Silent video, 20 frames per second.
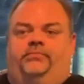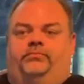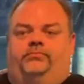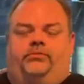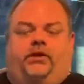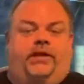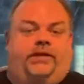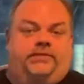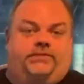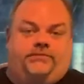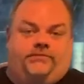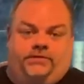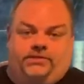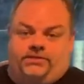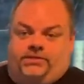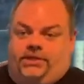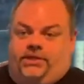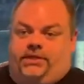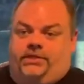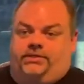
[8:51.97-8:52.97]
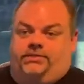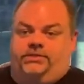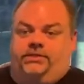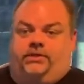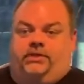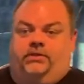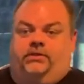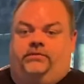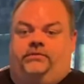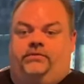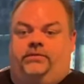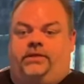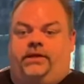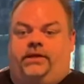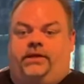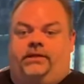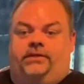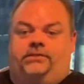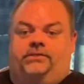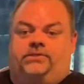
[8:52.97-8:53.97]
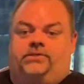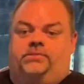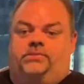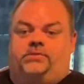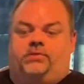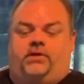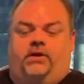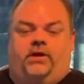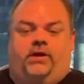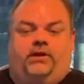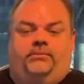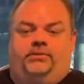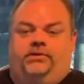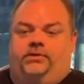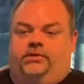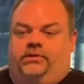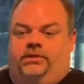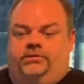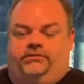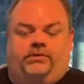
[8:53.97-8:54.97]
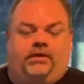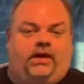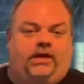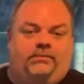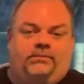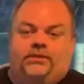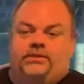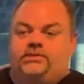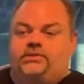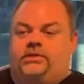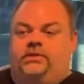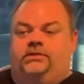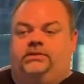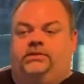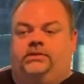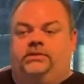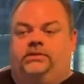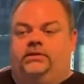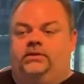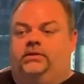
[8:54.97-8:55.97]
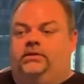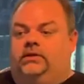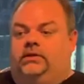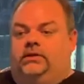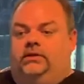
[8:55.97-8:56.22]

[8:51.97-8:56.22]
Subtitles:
Brian's Fish Tanks. You can look for that, subscribe, you can leave comments on there.